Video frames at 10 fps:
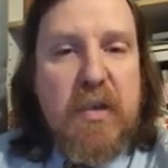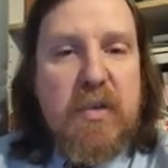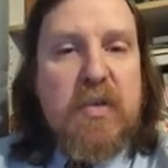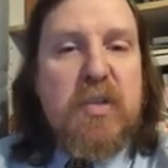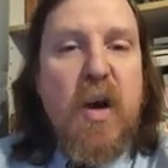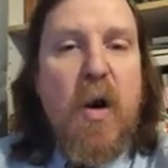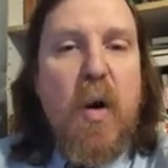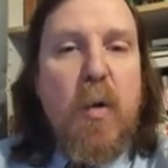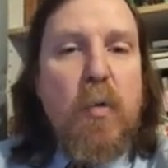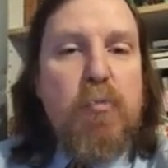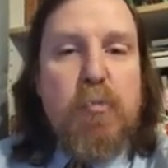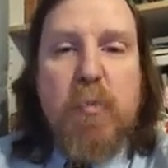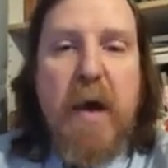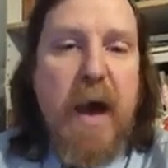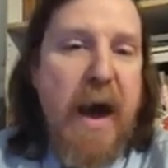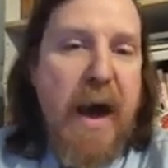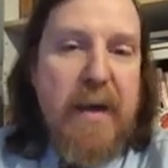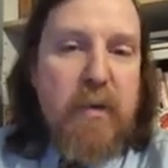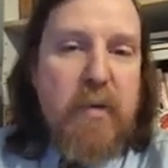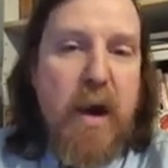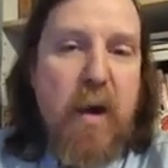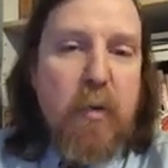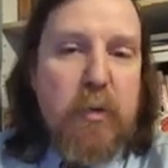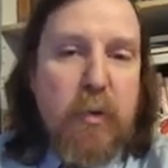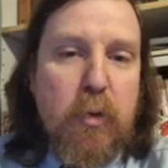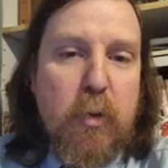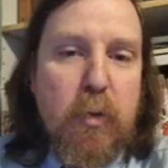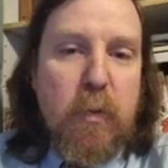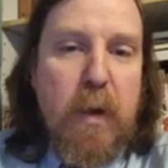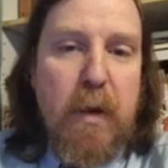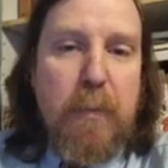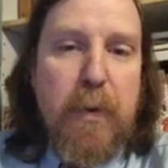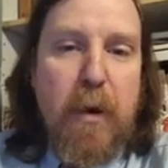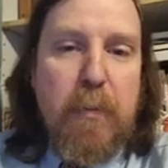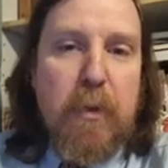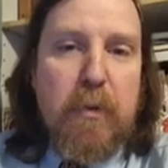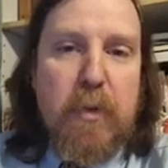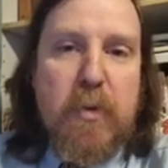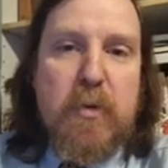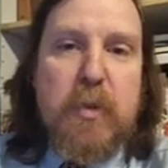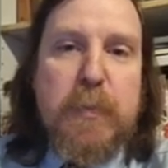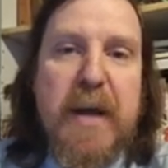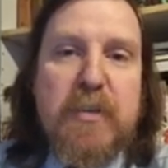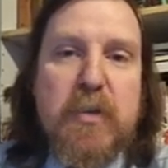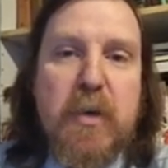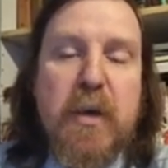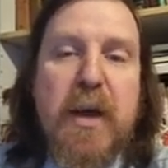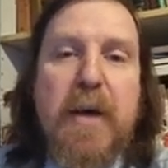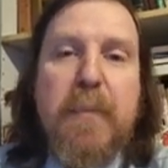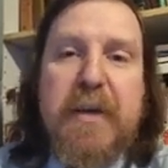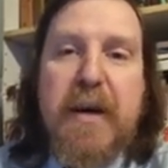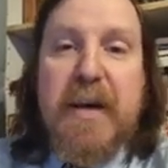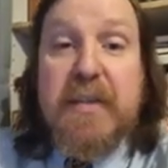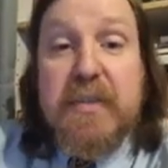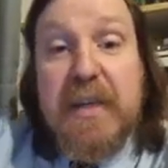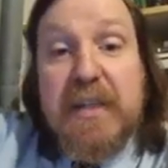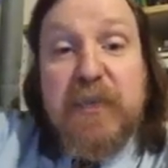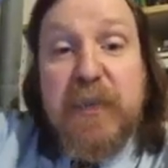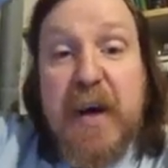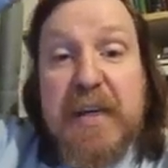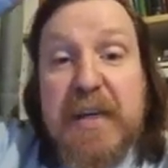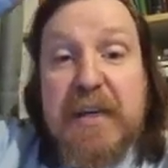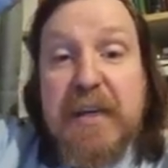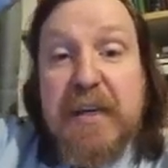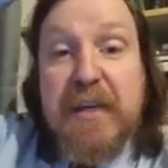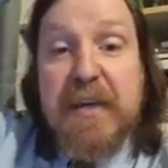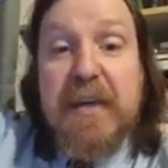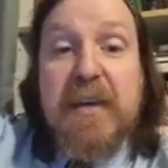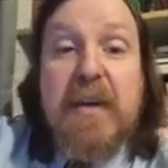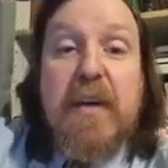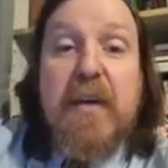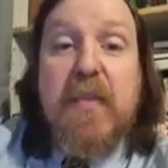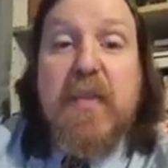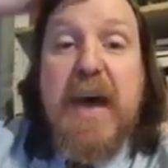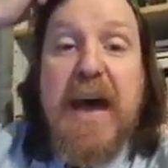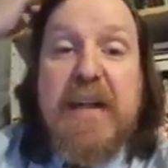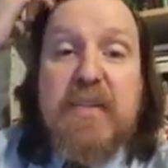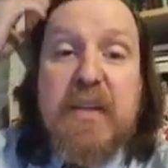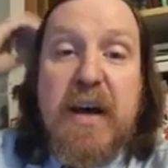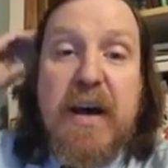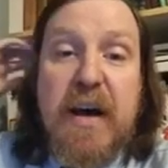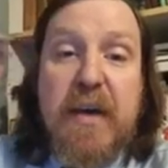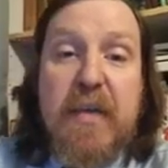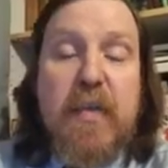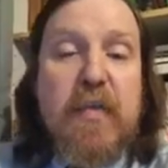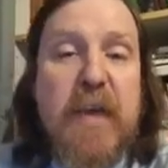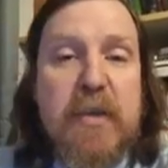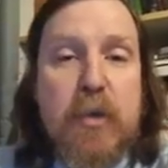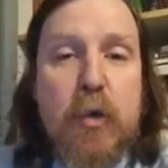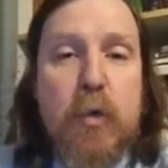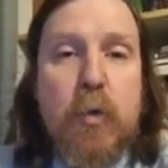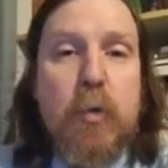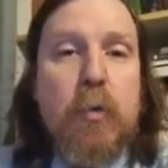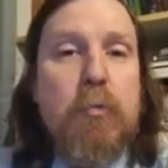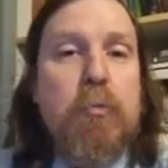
So I don't know, Google Barbara Lerner Specter, because it's funny that that you